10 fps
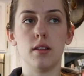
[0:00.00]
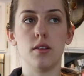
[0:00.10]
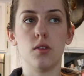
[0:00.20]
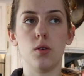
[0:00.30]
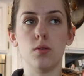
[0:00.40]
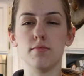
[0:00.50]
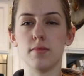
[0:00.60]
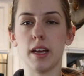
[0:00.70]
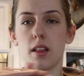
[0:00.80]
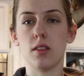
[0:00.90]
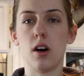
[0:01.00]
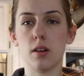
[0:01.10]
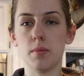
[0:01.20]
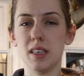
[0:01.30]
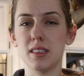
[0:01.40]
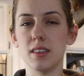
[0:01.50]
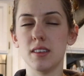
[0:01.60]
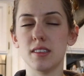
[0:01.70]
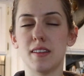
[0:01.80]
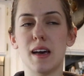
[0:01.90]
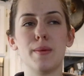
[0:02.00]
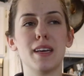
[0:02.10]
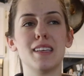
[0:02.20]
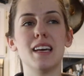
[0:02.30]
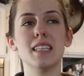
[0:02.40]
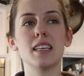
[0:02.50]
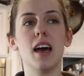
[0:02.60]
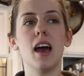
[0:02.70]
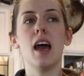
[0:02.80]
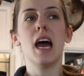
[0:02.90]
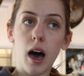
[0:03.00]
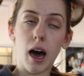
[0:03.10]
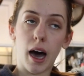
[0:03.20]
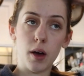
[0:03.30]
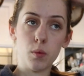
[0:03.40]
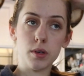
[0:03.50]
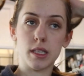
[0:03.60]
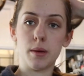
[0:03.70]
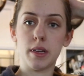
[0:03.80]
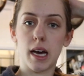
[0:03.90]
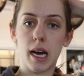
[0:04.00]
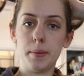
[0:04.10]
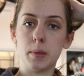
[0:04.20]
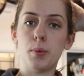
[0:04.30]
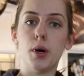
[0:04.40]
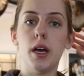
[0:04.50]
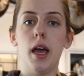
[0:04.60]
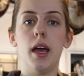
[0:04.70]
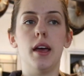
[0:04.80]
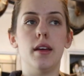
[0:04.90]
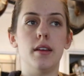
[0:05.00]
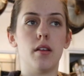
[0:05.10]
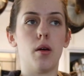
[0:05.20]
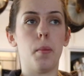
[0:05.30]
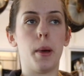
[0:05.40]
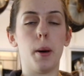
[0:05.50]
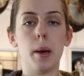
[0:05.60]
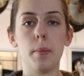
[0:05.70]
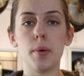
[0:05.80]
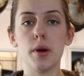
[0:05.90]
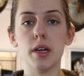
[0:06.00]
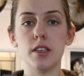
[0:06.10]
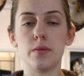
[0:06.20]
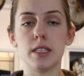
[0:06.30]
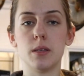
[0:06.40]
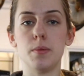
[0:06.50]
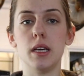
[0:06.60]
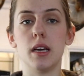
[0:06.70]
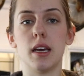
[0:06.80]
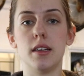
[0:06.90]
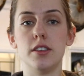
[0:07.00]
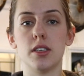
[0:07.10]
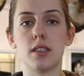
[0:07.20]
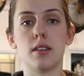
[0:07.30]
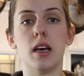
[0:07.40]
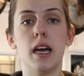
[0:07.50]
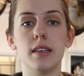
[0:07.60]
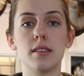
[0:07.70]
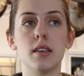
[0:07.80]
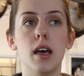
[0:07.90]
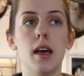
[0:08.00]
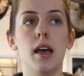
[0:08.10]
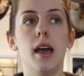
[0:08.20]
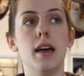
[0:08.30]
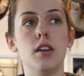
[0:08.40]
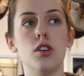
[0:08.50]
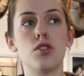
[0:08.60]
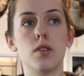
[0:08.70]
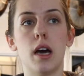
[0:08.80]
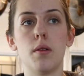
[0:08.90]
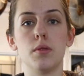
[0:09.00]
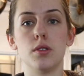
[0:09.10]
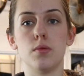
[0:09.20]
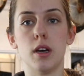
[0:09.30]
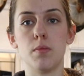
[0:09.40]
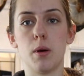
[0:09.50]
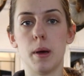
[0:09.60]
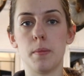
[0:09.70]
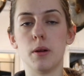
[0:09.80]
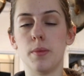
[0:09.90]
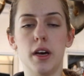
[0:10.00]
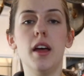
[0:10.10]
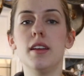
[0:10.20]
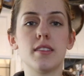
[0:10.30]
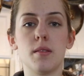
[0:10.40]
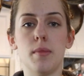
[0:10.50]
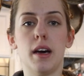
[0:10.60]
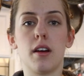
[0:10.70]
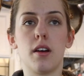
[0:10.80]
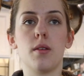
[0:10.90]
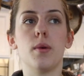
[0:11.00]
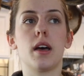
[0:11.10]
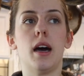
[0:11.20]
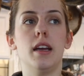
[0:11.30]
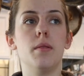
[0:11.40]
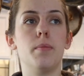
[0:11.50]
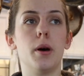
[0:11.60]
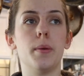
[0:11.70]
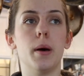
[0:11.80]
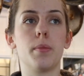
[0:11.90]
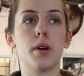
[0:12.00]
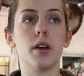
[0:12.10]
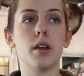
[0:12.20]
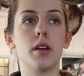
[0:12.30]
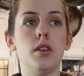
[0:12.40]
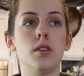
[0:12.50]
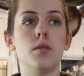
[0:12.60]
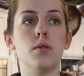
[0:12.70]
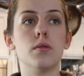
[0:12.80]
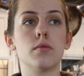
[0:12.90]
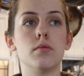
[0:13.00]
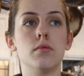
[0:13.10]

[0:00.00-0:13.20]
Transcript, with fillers: little like long pieces, if that makes sense. I will sometimes put in bell pepper in this recipe, again just sliced. And usually I will do red bell pepper, but it doesn't matter what kind of bell pepper you